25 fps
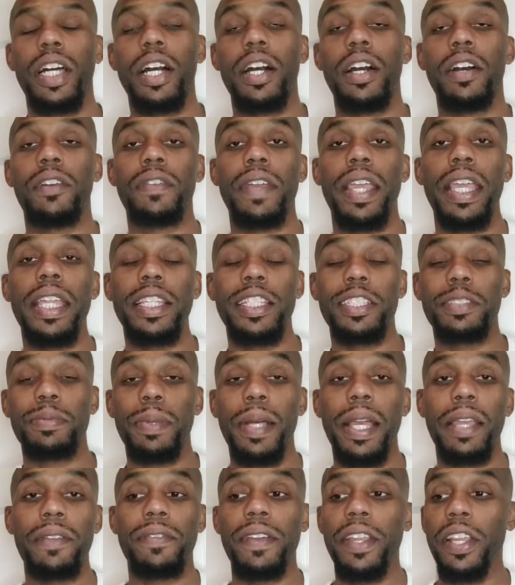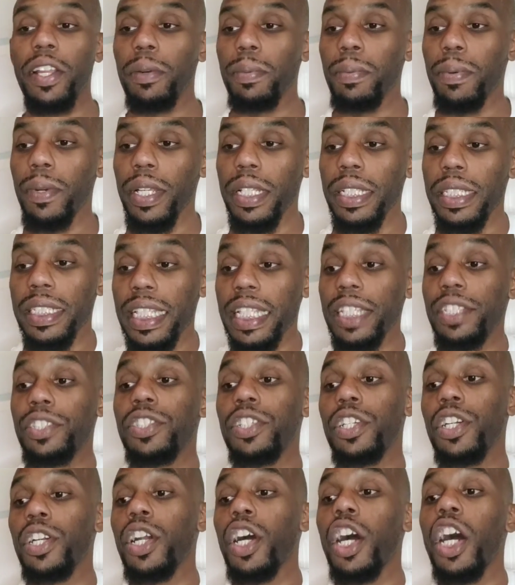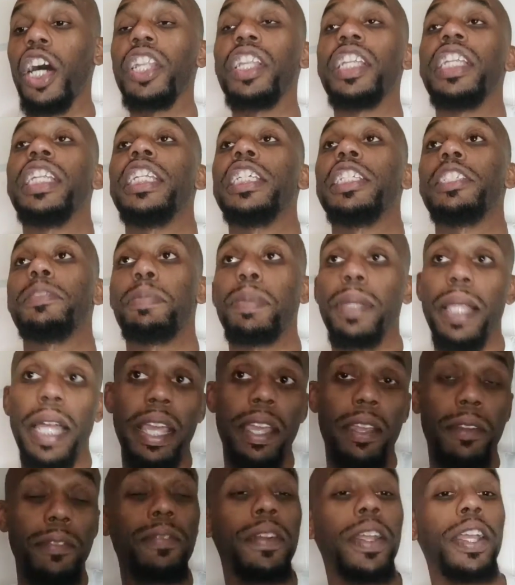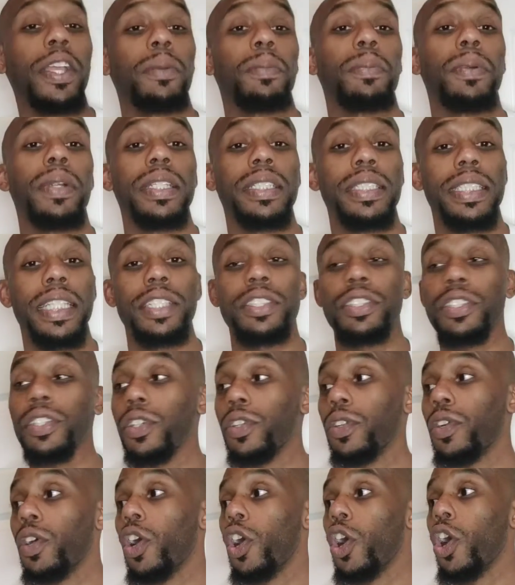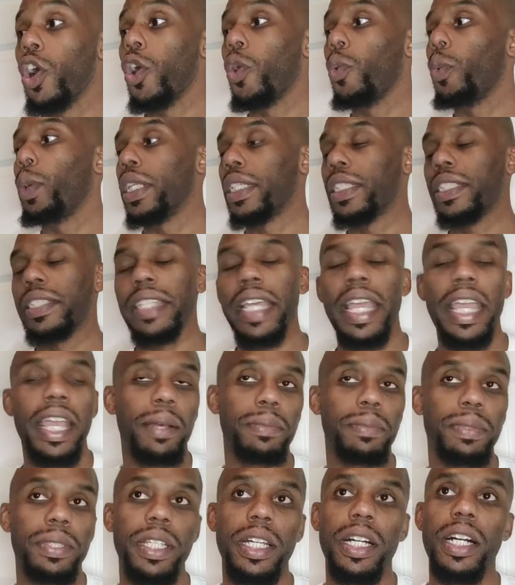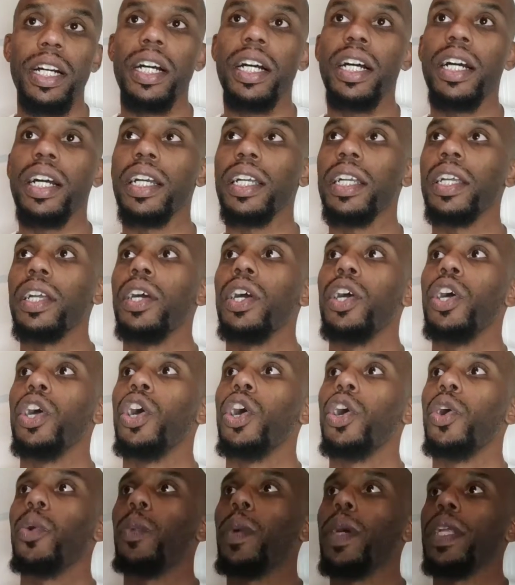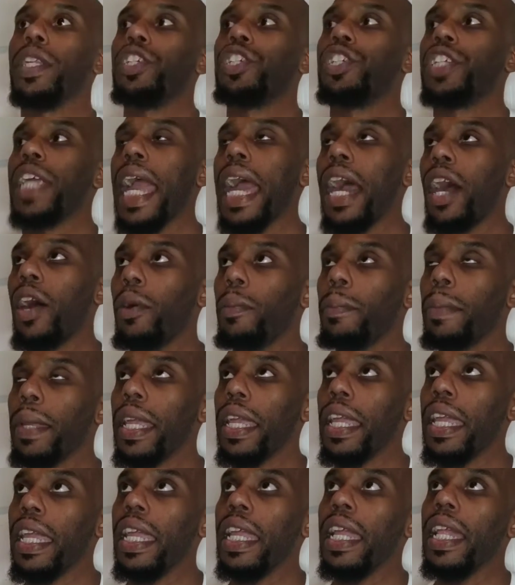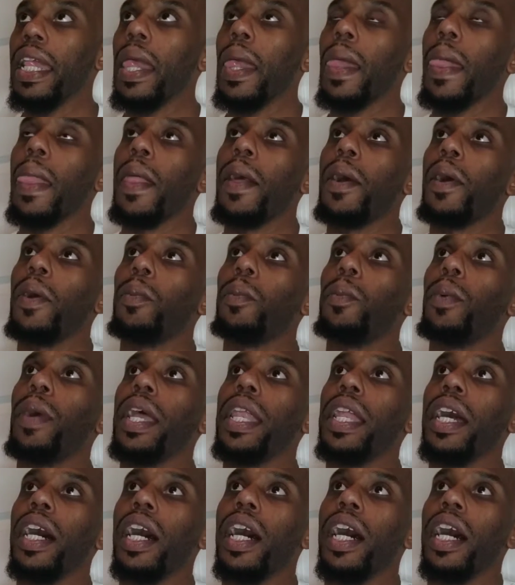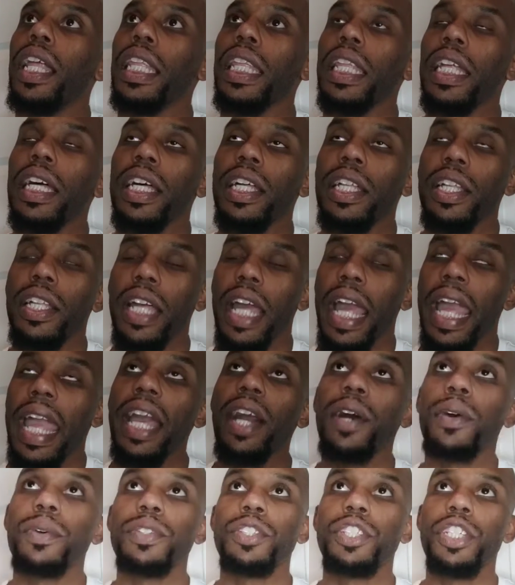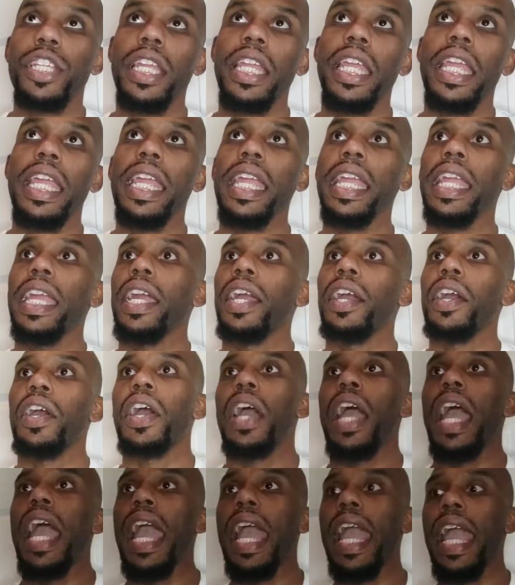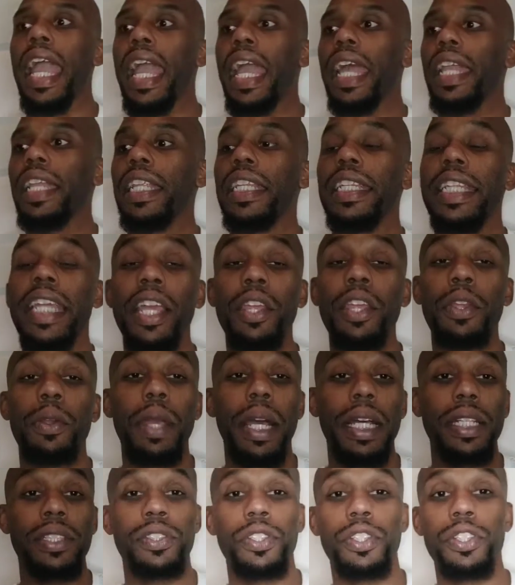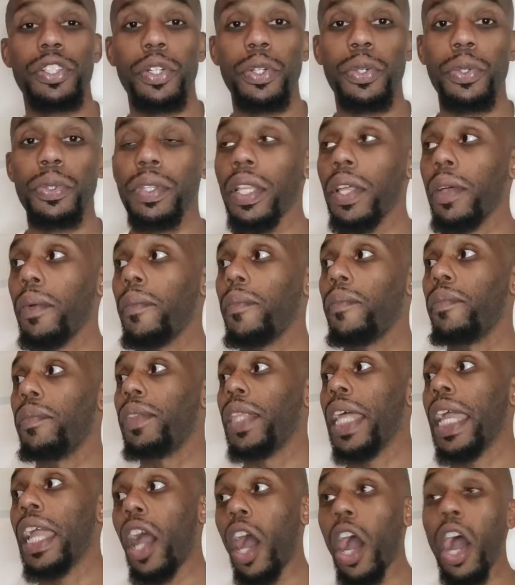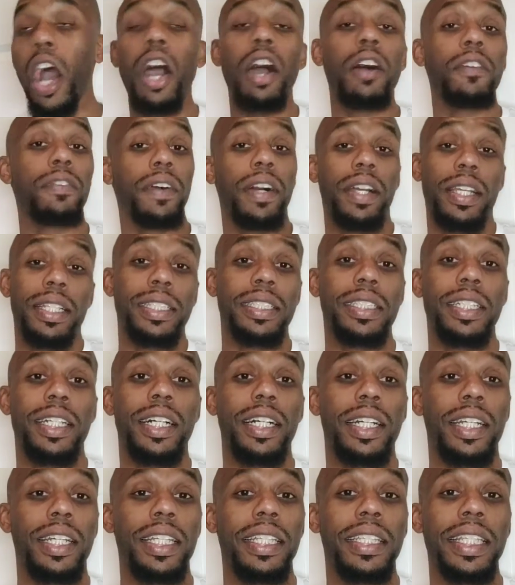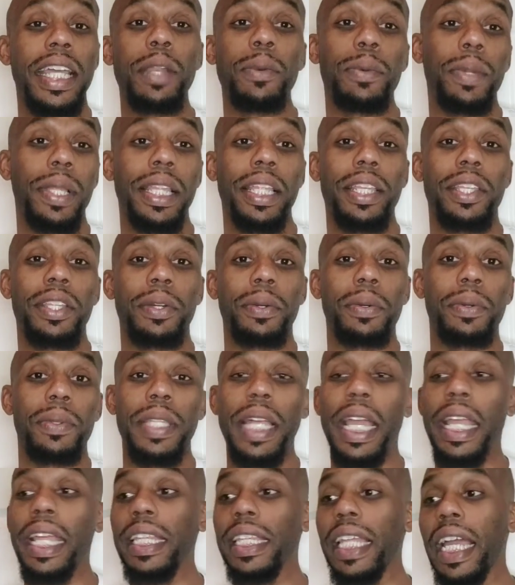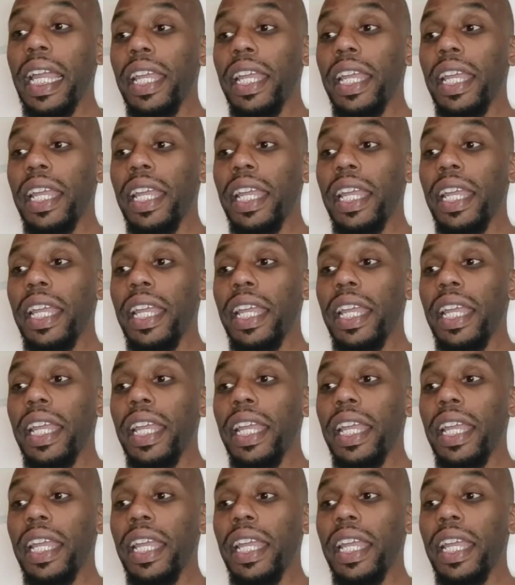of in-display fingerprint sensor, under-display fingerprint sensor with Samsung, with Xiaomi, with LG, and to tell you guys the truth, they all fucking suck. They really do. They